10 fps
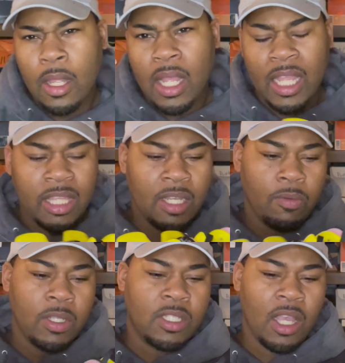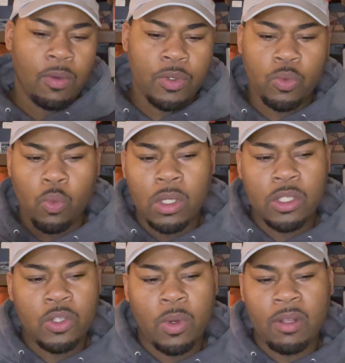I think retail was
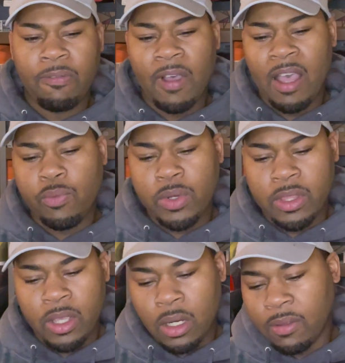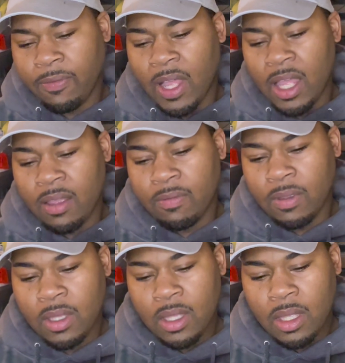$125, $135,
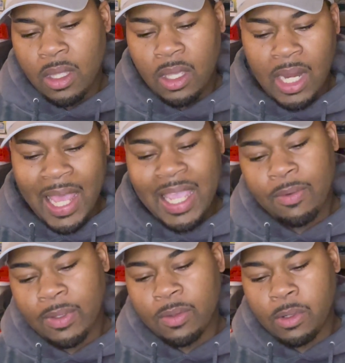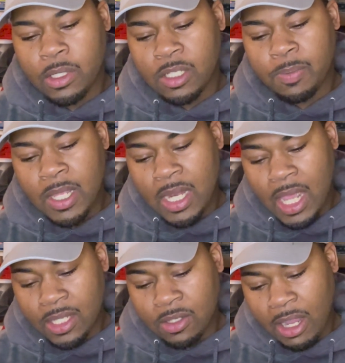and I ain't really want to spend
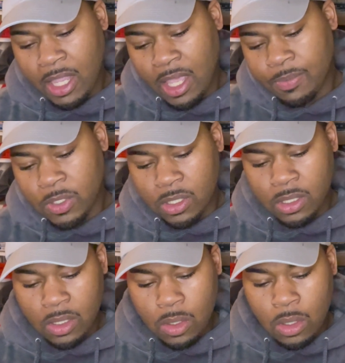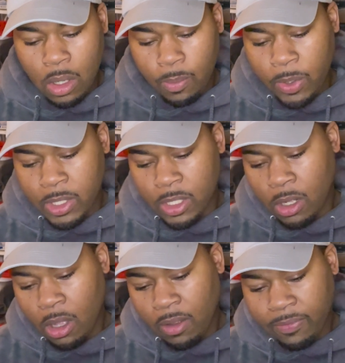that. So I kept just, putting it
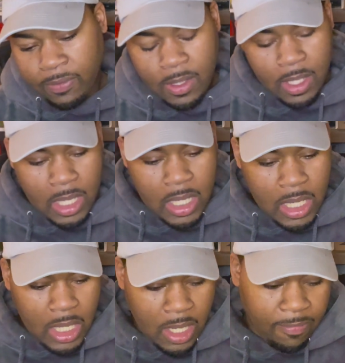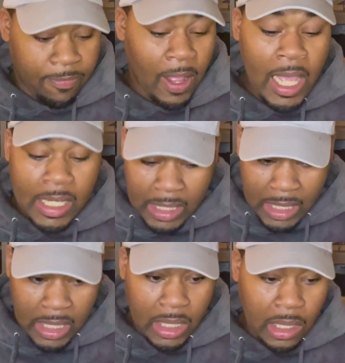off. And
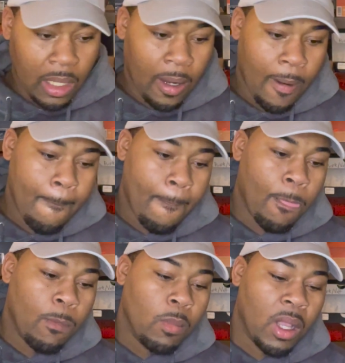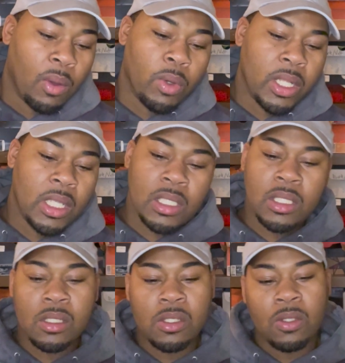finally, I went
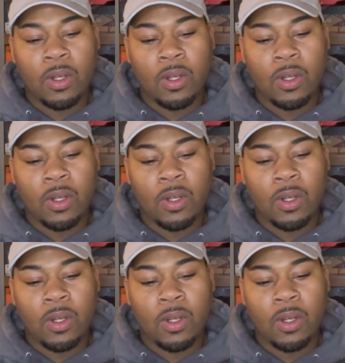into the store